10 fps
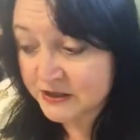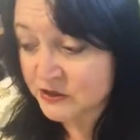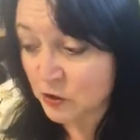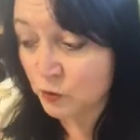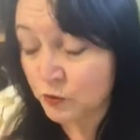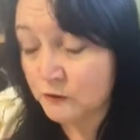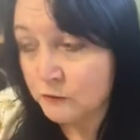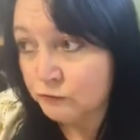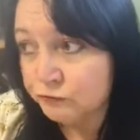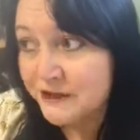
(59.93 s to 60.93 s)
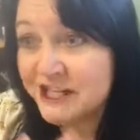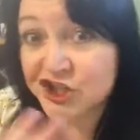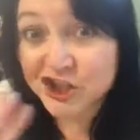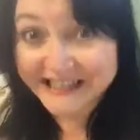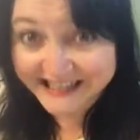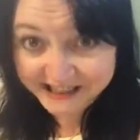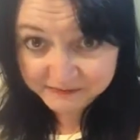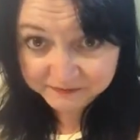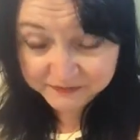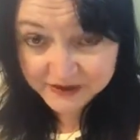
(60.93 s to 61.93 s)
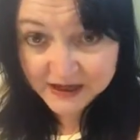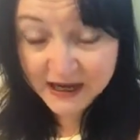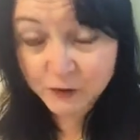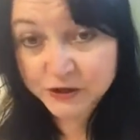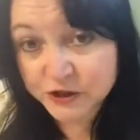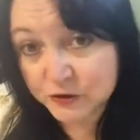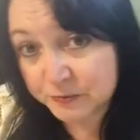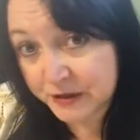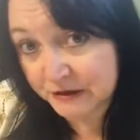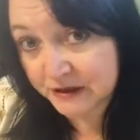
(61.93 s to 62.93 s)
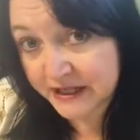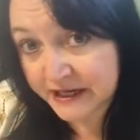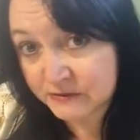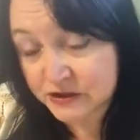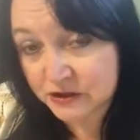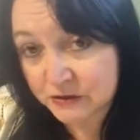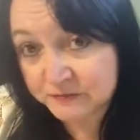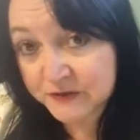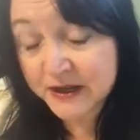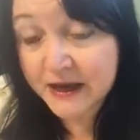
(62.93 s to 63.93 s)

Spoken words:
So we're rejigging how we do the parent council